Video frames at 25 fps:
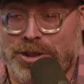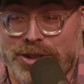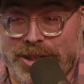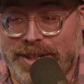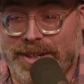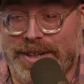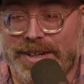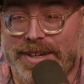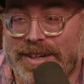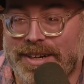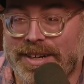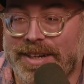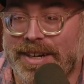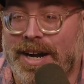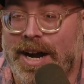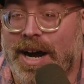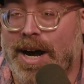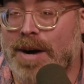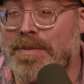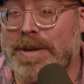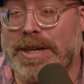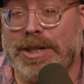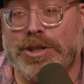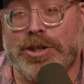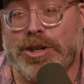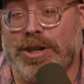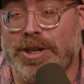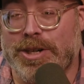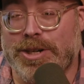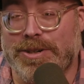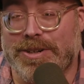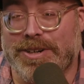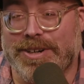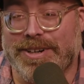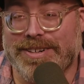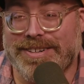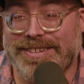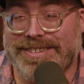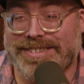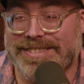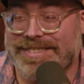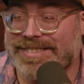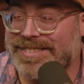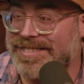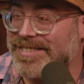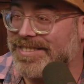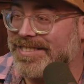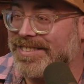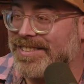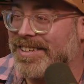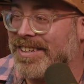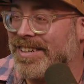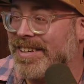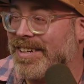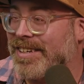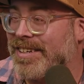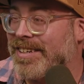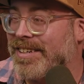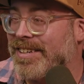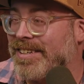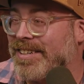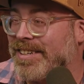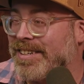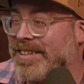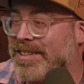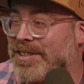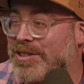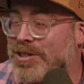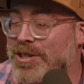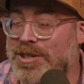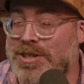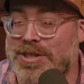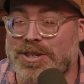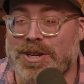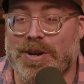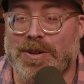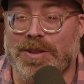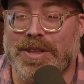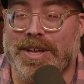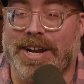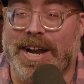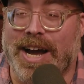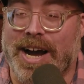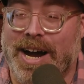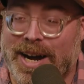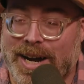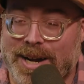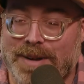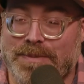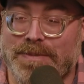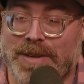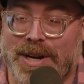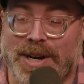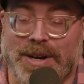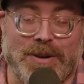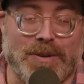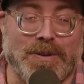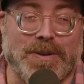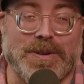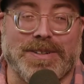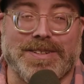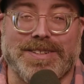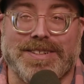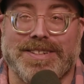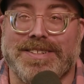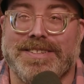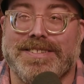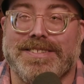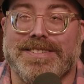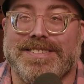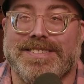cheat. I'll make sure you do. Just know that I'm not going to.